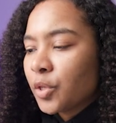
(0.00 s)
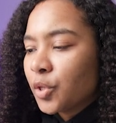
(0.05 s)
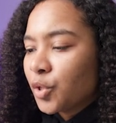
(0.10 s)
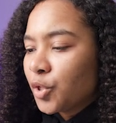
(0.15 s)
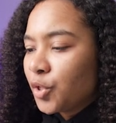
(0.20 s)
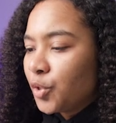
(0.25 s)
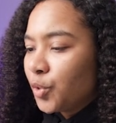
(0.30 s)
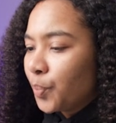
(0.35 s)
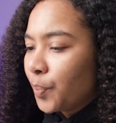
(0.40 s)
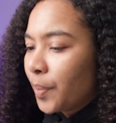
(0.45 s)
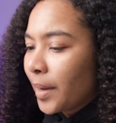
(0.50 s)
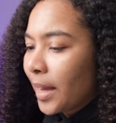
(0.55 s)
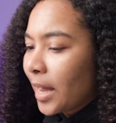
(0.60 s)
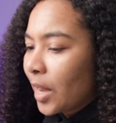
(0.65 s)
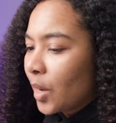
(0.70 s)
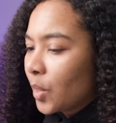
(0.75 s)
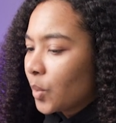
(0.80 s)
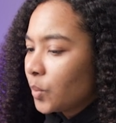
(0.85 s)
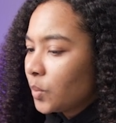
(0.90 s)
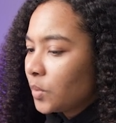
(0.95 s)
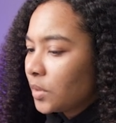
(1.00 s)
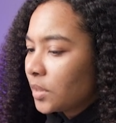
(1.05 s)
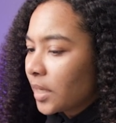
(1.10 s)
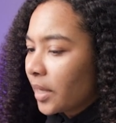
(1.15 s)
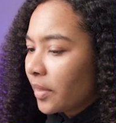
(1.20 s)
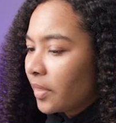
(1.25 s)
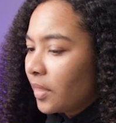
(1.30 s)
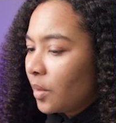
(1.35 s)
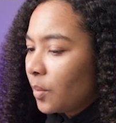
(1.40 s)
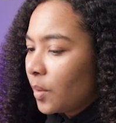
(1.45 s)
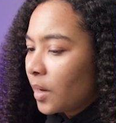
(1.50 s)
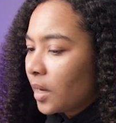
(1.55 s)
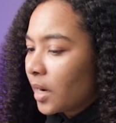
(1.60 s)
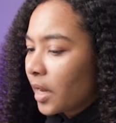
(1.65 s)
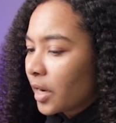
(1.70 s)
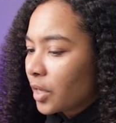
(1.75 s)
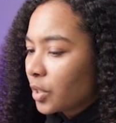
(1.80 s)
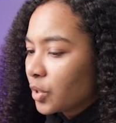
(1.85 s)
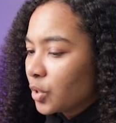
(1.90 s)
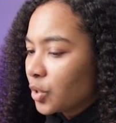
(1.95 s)
just do pounds, I think we can
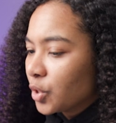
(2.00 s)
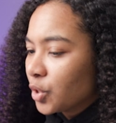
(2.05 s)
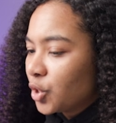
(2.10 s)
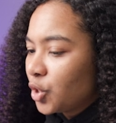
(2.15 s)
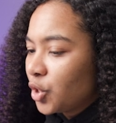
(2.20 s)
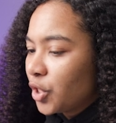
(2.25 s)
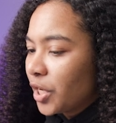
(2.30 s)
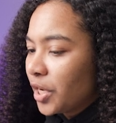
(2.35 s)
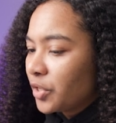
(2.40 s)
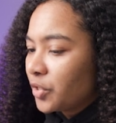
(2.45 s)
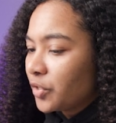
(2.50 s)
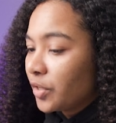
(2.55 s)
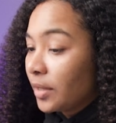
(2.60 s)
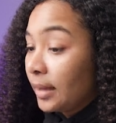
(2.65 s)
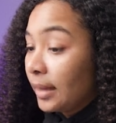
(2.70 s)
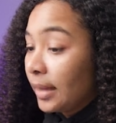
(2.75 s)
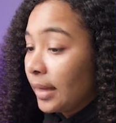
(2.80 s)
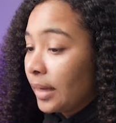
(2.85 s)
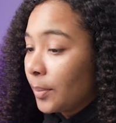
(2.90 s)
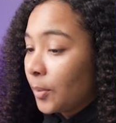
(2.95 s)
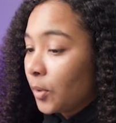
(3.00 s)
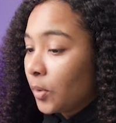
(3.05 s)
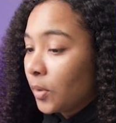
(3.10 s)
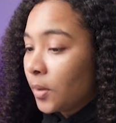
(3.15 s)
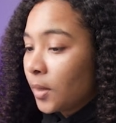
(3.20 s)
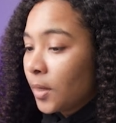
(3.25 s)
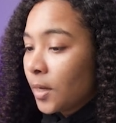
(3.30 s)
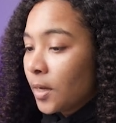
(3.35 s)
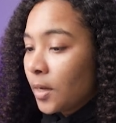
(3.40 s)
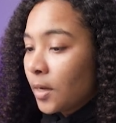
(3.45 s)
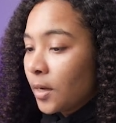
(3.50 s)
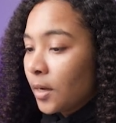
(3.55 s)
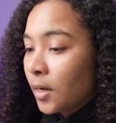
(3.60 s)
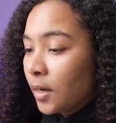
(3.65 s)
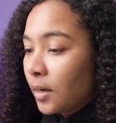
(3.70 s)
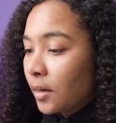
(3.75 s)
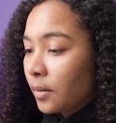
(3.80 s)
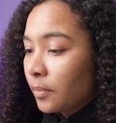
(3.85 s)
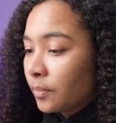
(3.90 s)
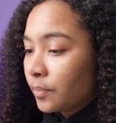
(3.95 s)
actually just change the label.
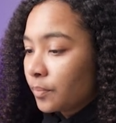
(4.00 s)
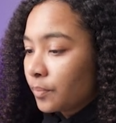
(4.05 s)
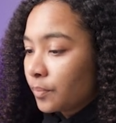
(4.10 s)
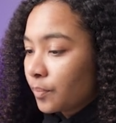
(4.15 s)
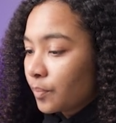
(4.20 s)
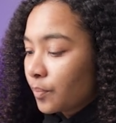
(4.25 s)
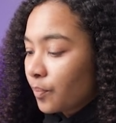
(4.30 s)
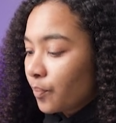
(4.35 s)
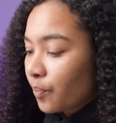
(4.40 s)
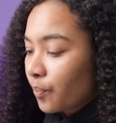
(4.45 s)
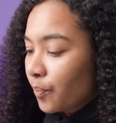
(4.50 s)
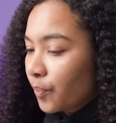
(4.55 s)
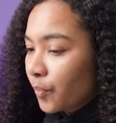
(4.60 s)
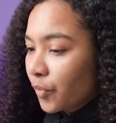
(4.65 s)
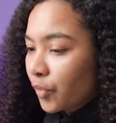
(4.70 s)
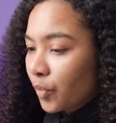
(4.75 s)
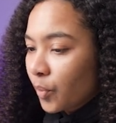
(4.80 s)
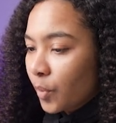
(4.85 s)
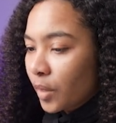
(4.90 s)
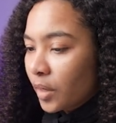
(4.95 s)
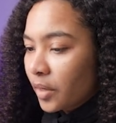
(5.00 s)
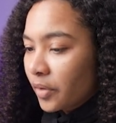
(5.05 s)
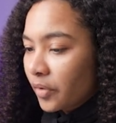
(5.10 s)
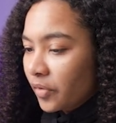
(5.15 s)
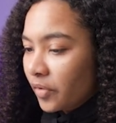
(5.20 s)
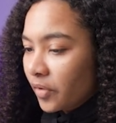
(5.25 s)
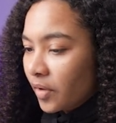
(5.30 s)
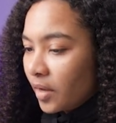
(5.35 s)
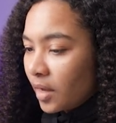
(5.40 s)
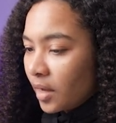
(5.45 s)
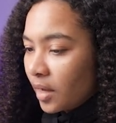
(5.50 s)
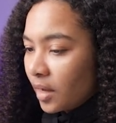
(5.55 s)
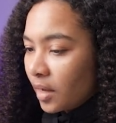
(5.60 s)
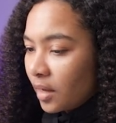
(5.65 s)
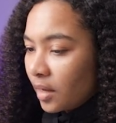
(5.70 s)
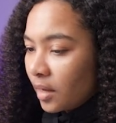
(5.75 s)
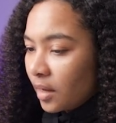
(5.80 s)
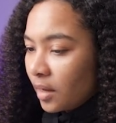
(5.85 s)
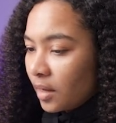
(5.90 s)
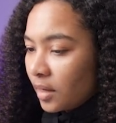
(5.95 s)
So we're going to
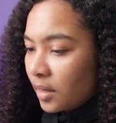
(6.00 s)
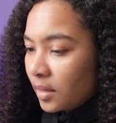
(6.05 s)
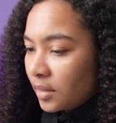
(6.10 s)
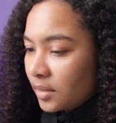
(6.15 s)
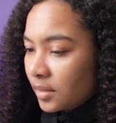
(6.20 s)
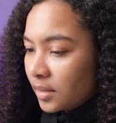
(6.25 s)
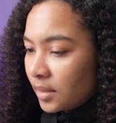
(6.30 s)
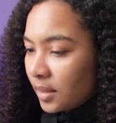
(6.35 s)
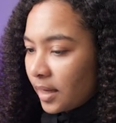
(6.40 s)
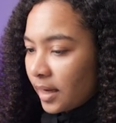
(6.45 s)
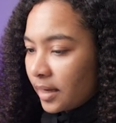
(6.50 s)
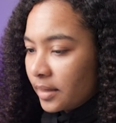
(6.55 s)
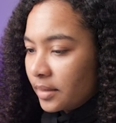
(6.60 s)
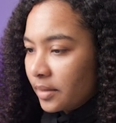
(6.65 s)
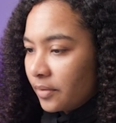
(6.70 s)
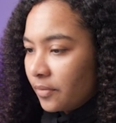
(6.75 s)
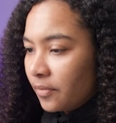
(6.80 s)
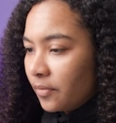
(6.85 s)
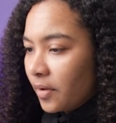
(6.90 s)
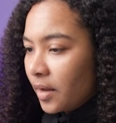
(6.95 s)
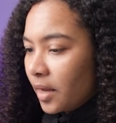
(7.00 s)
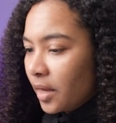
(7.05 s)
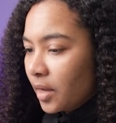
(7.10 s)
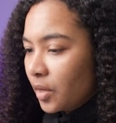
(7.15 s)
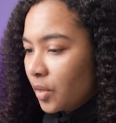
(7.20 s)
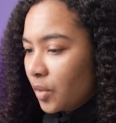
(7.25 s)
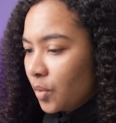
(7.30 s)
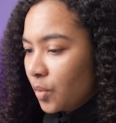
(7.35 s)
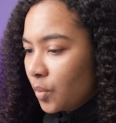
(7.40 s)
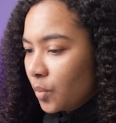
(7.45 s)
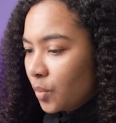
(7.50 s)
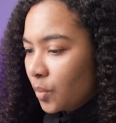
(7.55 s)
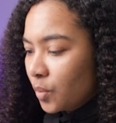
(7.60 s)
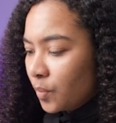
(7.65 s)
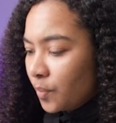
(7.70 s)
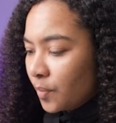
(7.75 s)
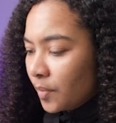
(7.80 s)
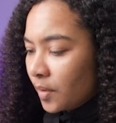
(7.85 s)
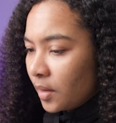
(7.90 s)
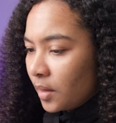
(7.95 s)
say selected
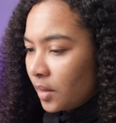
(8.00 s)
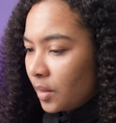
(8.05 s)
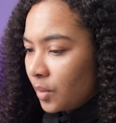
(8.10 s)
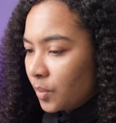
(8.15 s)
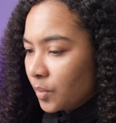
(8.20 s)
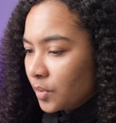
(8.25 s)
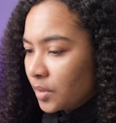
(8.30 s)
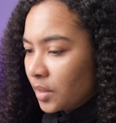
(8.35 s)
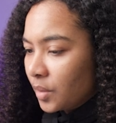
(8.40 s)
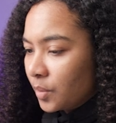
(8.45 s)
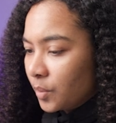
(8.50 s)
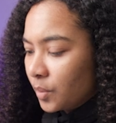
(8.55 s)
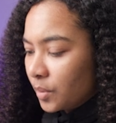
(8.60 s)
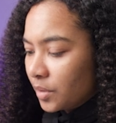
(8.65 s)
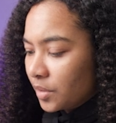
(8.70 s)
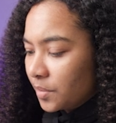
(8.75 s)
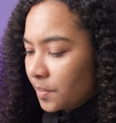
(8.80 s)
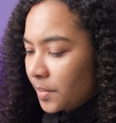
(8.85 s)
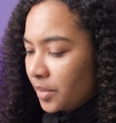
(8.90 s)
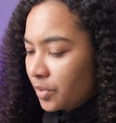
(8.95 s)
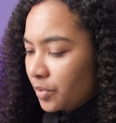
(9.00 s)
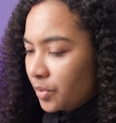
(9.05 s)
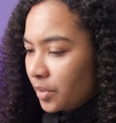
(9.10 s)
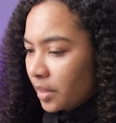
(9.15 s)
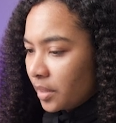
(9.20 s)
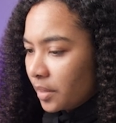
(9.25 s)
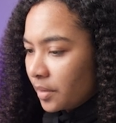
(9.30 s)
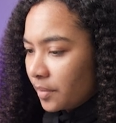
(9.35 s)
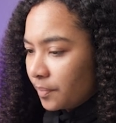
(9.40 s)
value equals metric.